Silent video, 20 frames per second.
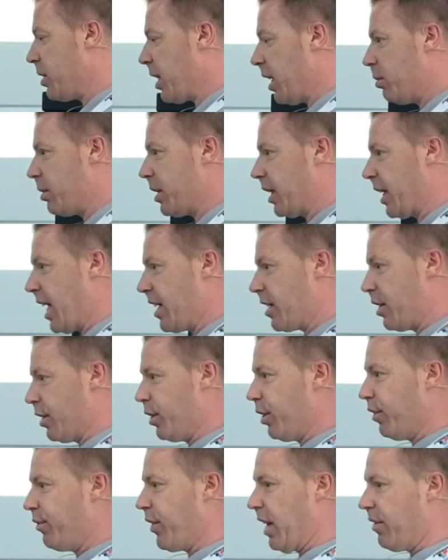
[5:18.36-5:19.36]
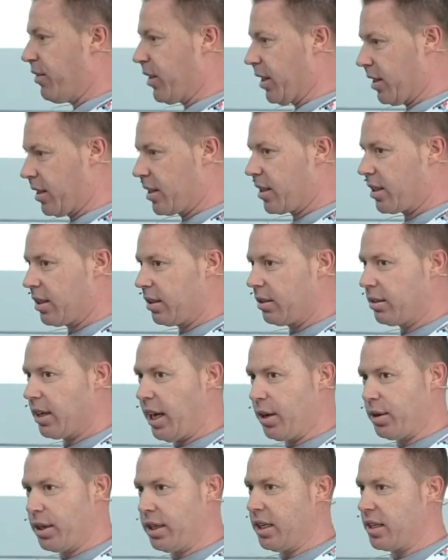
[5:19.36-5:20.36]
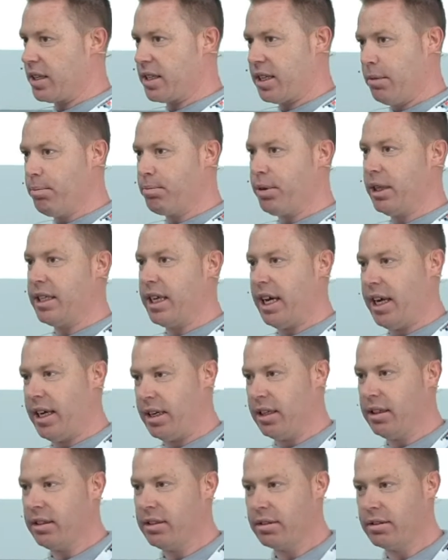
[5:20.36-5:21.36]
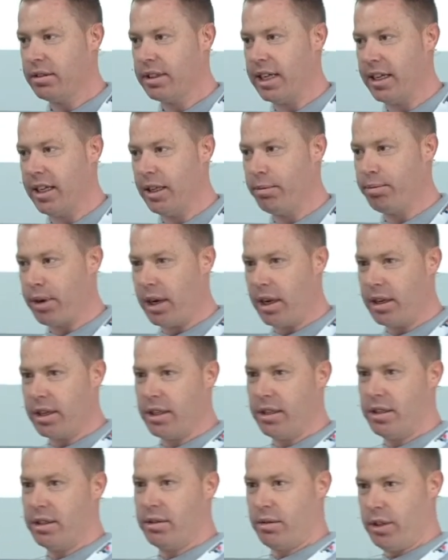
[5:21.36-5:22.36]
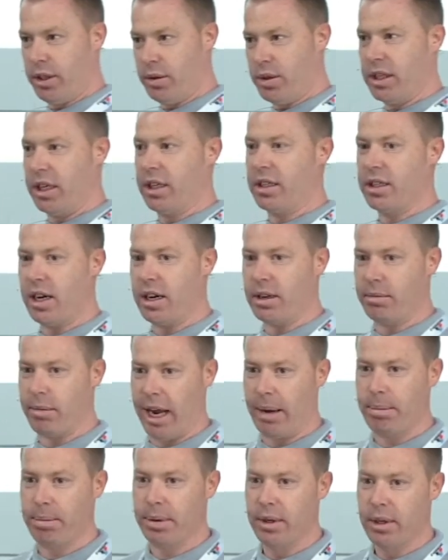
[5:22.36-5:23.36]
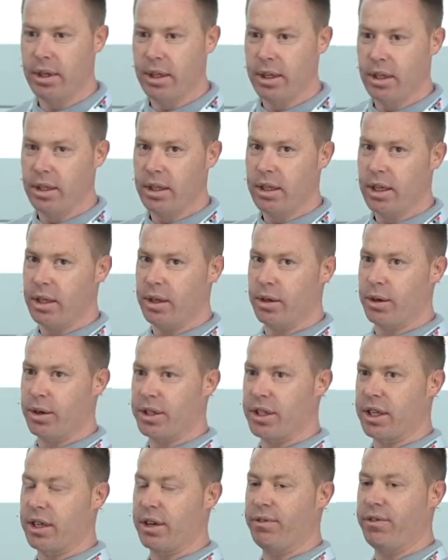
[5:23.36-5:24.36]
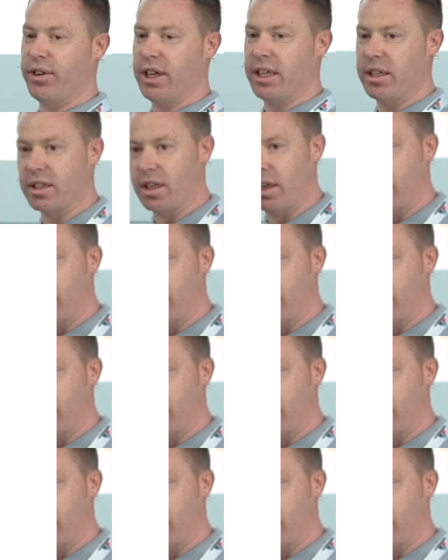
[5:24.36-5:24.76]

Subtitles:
was able to gather enough evidence out of this simple data that he'd plotted using a dot map in order to convince